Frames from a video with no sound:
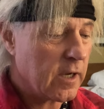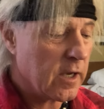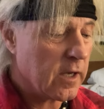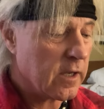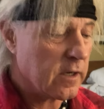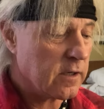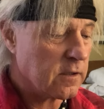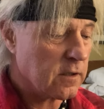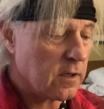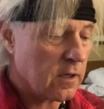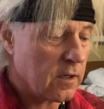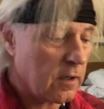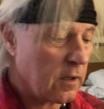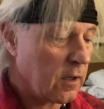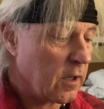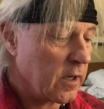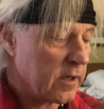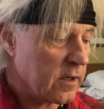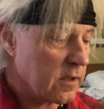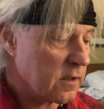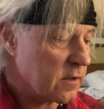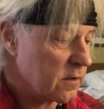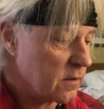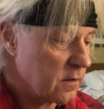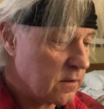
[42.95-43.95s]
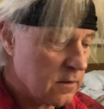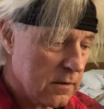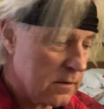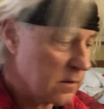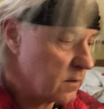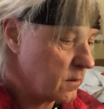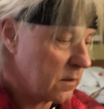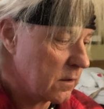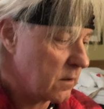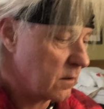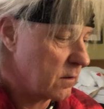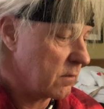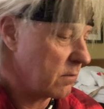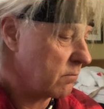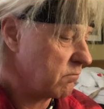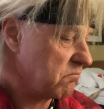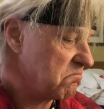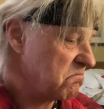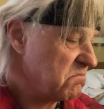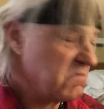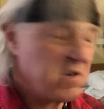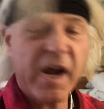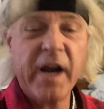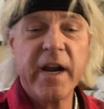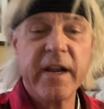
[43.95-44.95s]
and like
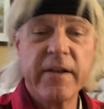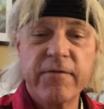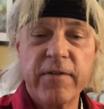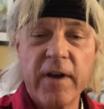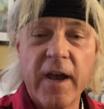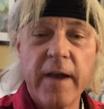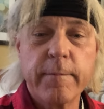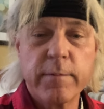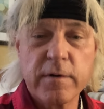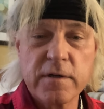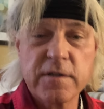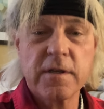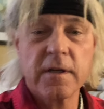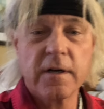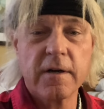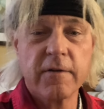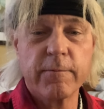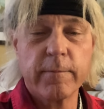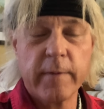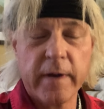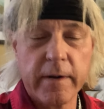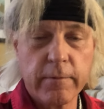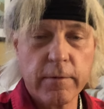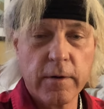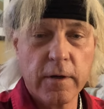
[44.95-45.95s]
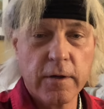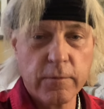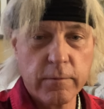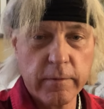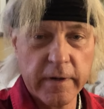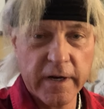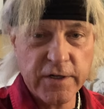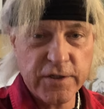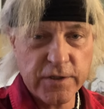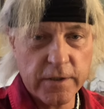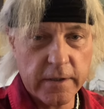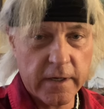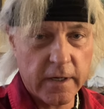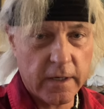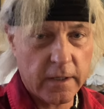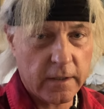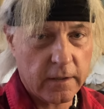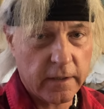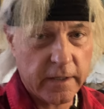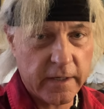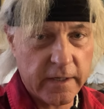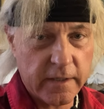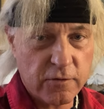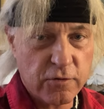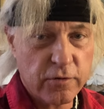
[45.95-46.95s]
95% of my road rage in
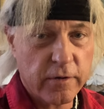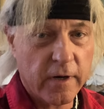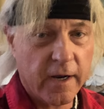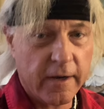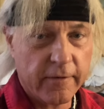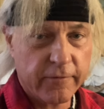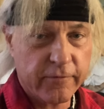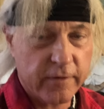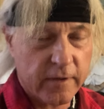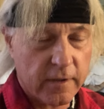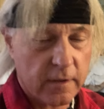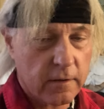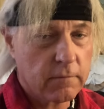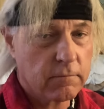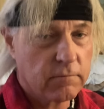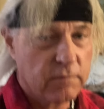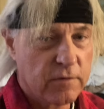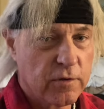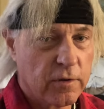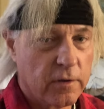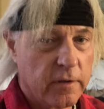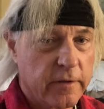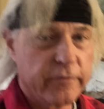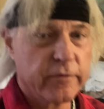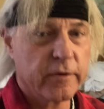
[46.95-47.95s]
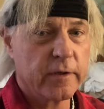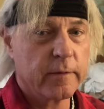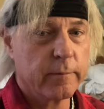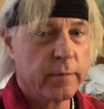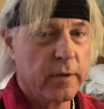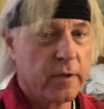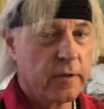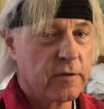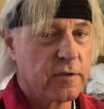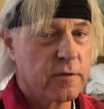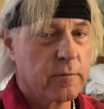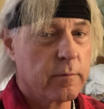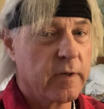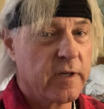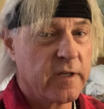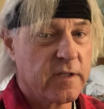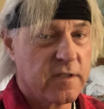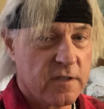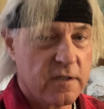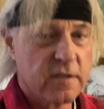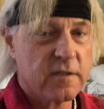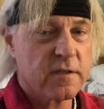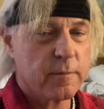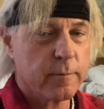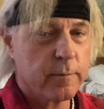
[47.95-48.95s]
LA traffic delivering Postmates
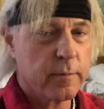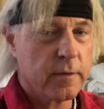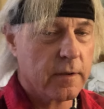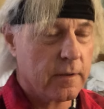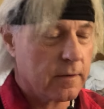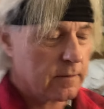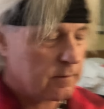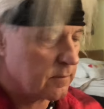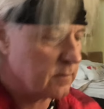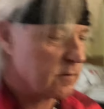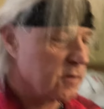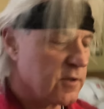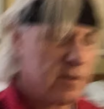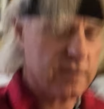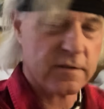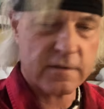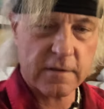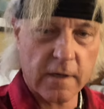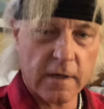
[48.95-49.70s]
disappeared. Just